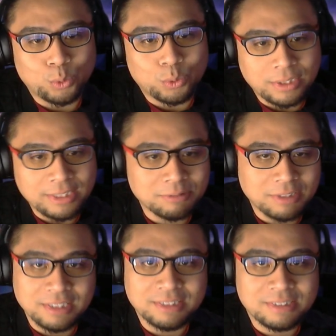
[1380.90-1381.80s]
it is what
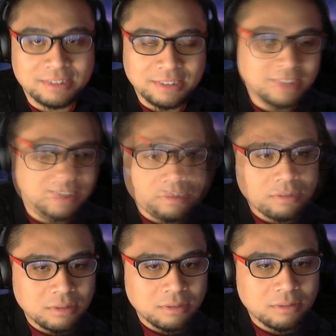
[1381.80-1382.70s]
it is.
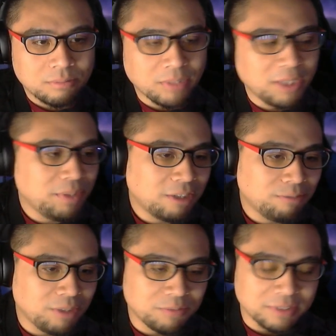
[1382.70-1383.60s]
Maybe I'll
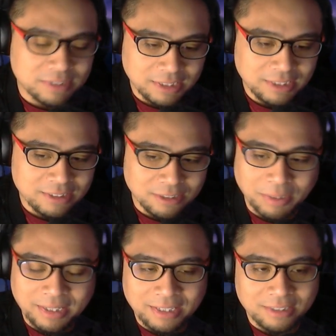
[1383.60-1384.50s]
revisit it
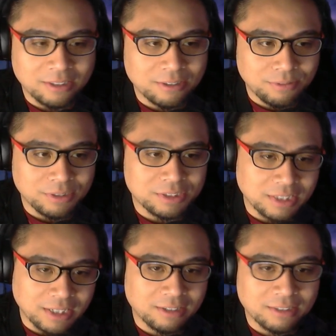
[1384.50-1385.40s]
depending on the future
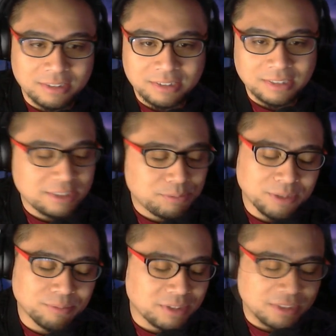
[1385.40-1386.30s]
characters. That's
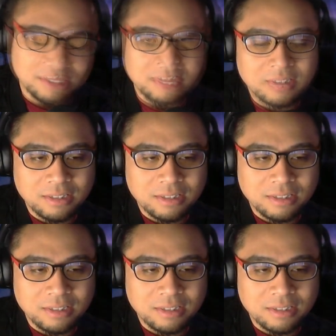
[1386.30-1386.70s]
pretty much it.